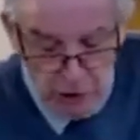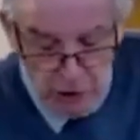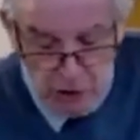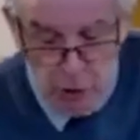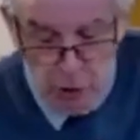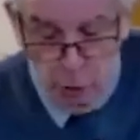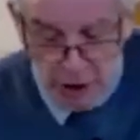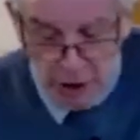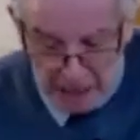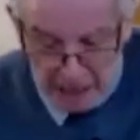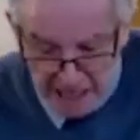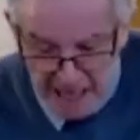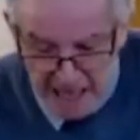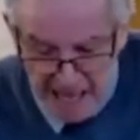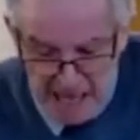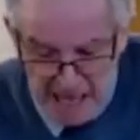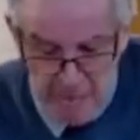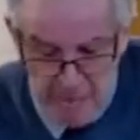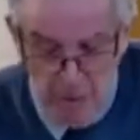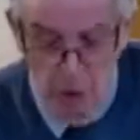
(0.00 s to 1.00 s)
it's all a
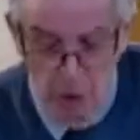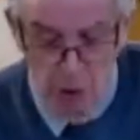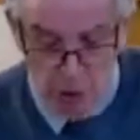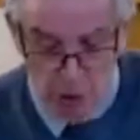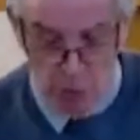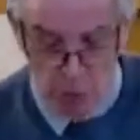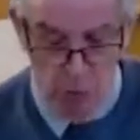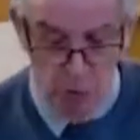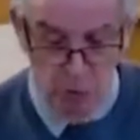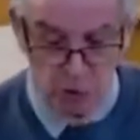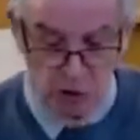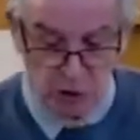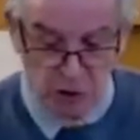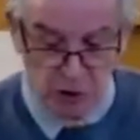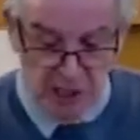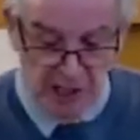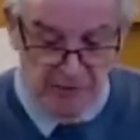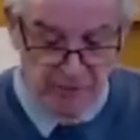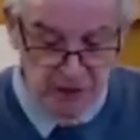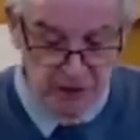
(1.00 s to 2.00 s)
game. Who's
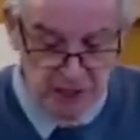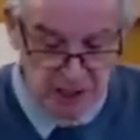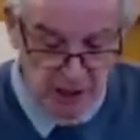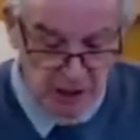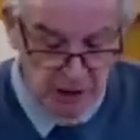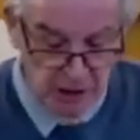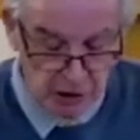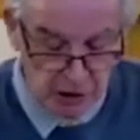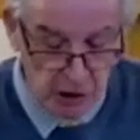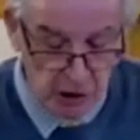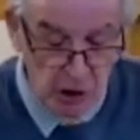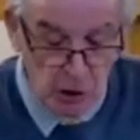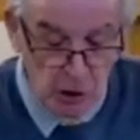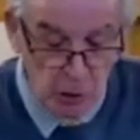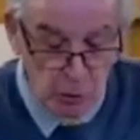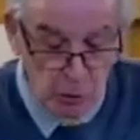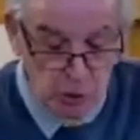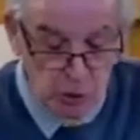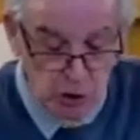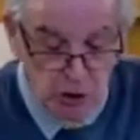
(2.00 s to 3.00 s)
going to have a son?
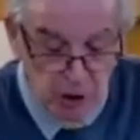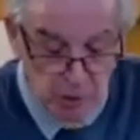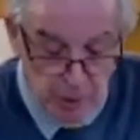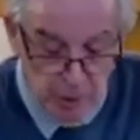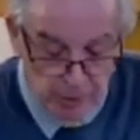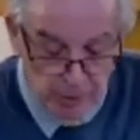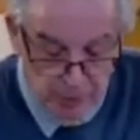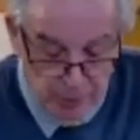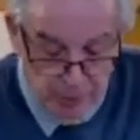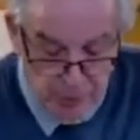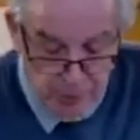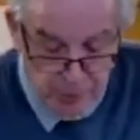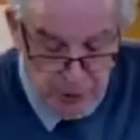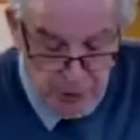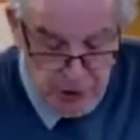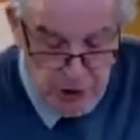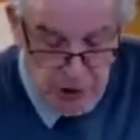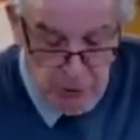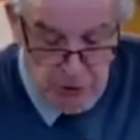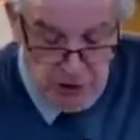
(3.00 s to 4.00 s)
Who's going to
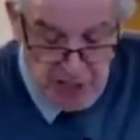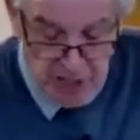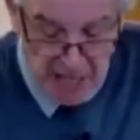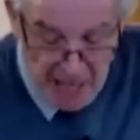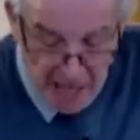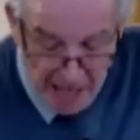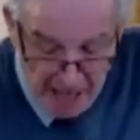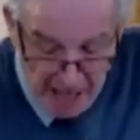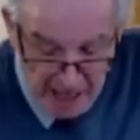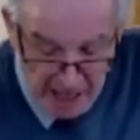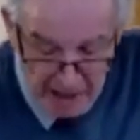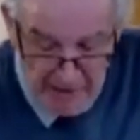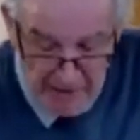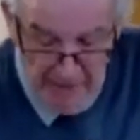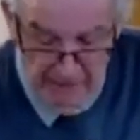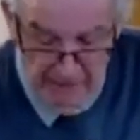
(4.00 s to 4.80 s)
produce the heir.